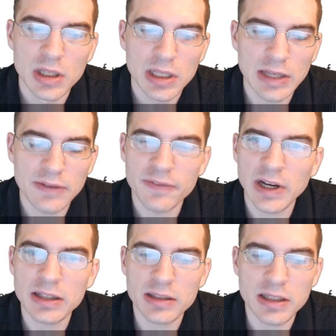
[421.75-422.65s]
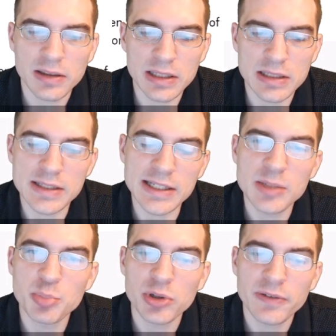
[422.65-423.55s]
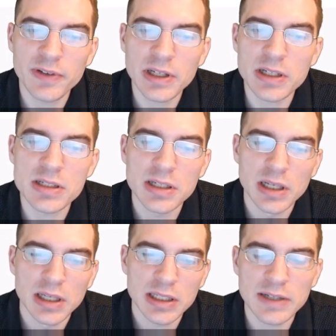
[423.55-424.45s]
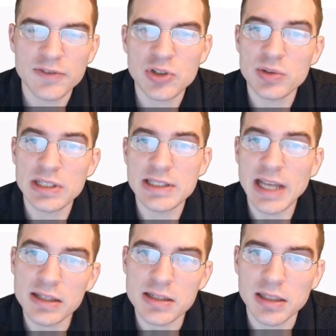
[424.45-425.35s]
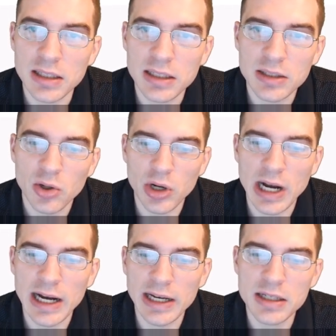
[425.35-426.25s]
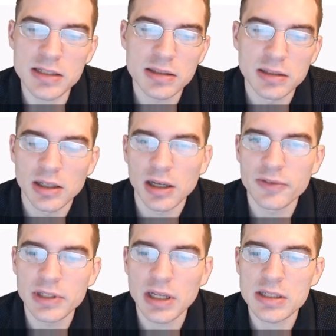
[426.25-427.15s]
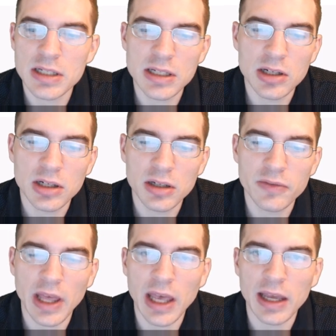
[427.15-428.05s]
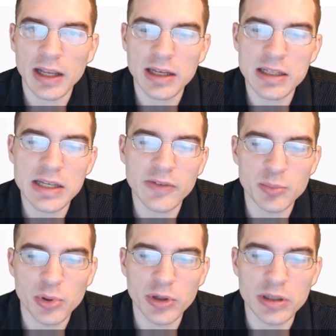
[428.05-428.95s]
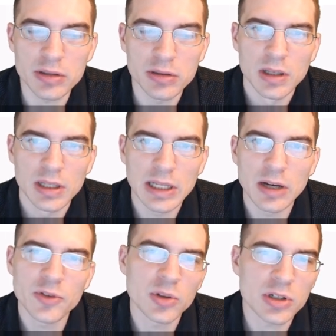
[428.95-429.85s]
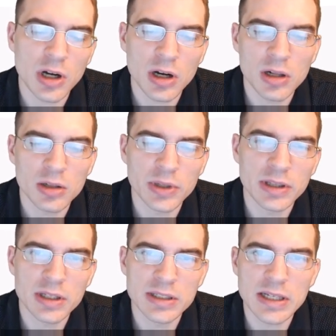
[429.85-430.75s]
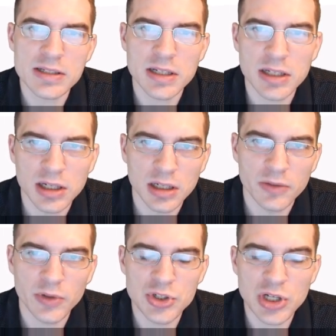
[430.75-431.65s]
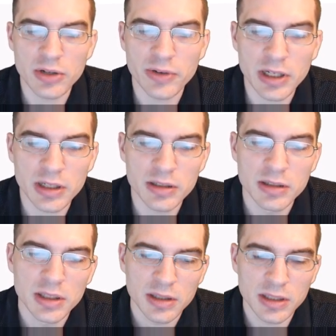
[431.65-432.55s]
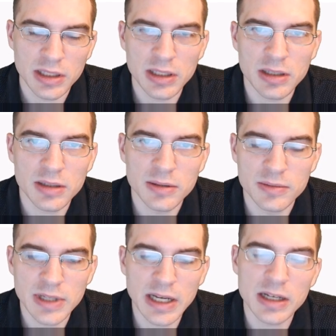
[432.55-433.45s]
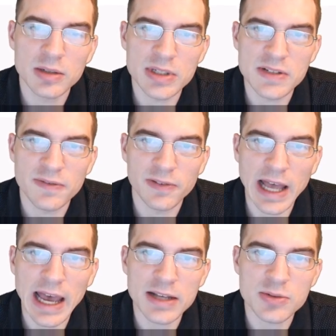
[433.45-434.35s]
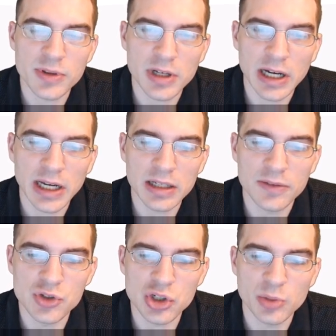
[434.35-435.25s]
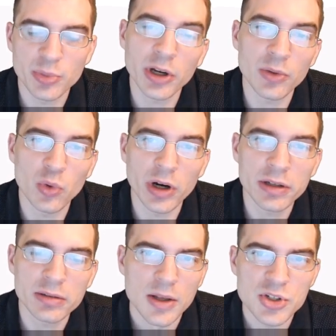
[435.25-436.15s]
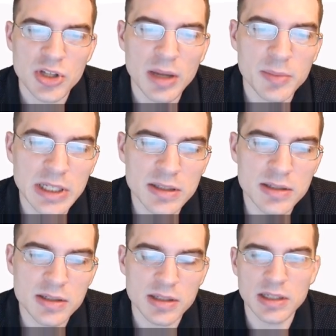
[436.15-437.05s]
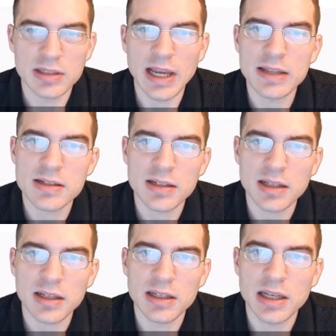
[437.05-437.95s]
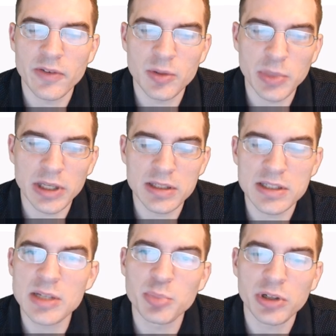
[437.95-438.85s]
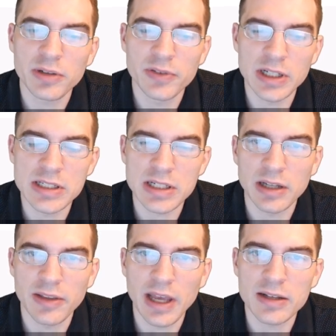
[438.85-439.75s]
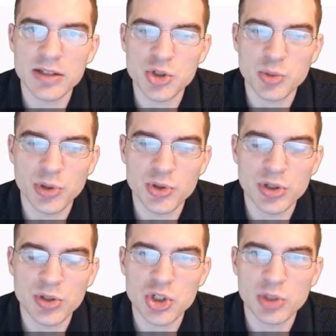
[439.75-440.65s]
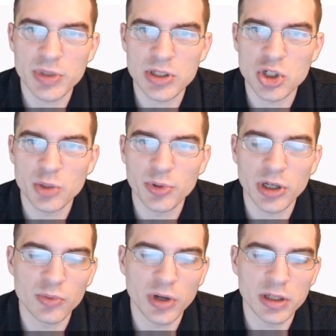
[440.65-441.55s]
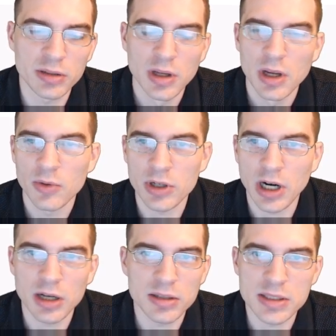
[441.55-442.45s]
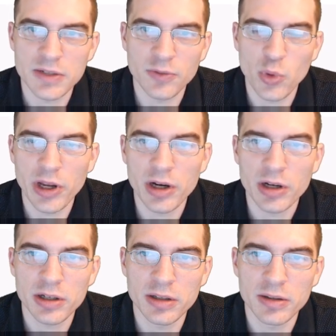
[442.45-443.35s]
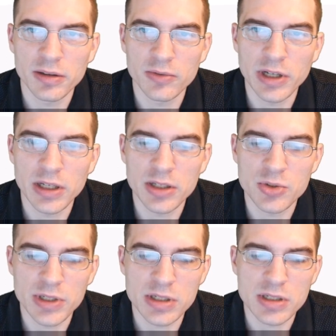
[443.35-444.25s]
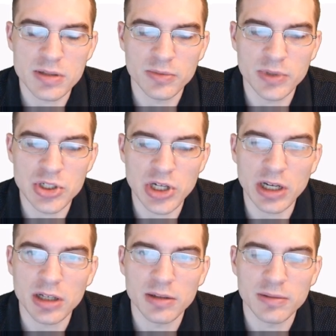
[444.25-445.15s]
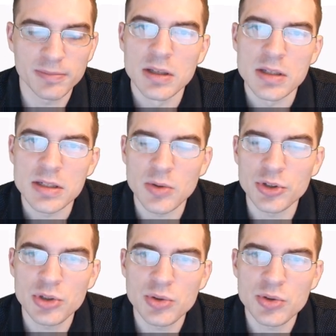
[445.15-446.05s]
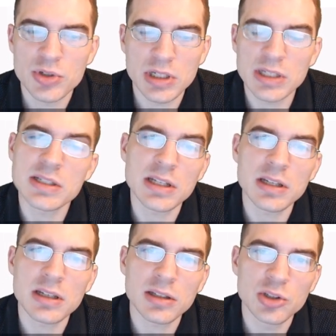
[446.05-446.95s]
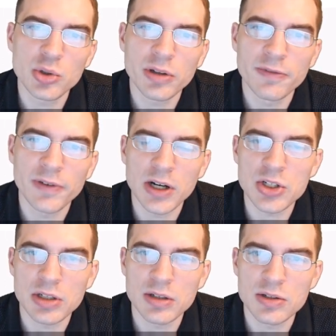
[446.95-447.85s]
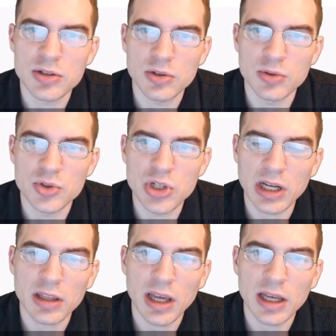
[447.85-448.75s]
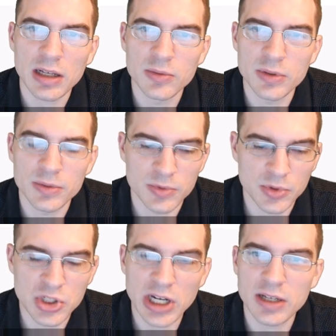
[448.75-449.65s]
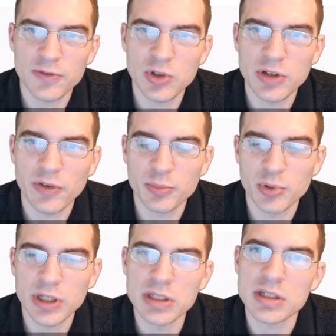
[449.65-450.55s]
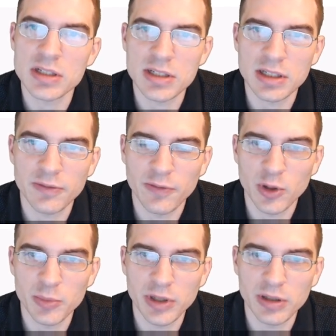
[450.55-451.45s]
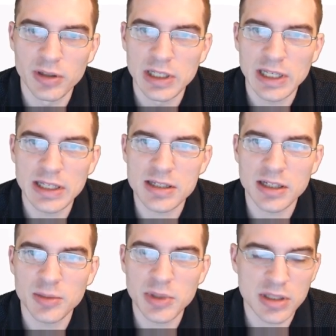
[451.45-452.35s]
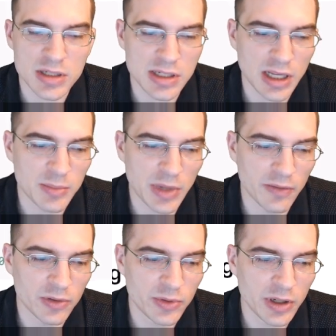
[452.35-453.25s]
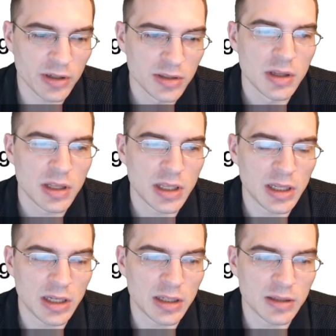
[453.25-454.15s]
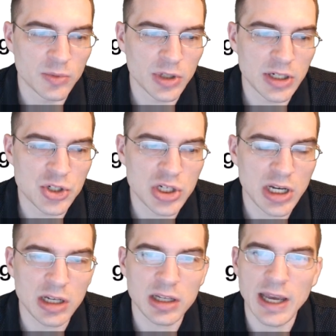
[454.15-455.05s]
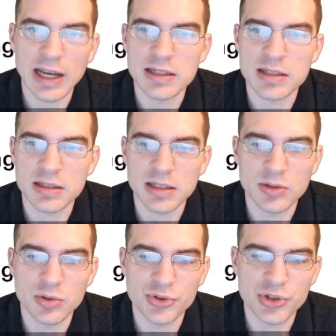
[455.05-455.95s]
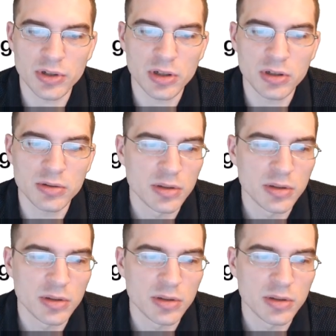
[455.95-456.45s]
And finally, the D prefix gives you the density or height of the density curve at any given point. Now, if you recall, in the density curve we generated, the data was flat with a height of 0.1. So that means the density given by the D prefix on that distribution should be 0.1, regardless of where in the range we check. So we'll use the DUNIF function to check that, and we'll check a few different points just to confirm that it's going to be the same everywhere. And we're going to check x equals 0.